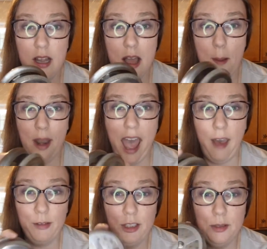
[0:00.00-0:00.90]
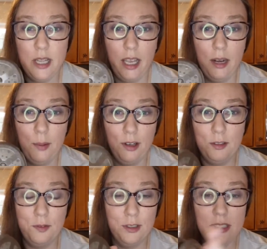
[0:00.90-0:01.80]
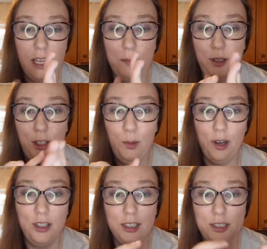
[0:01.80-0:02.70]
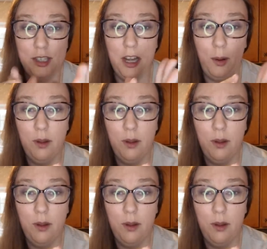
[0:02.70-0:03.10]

but after you take it apart the first time, you are good to go.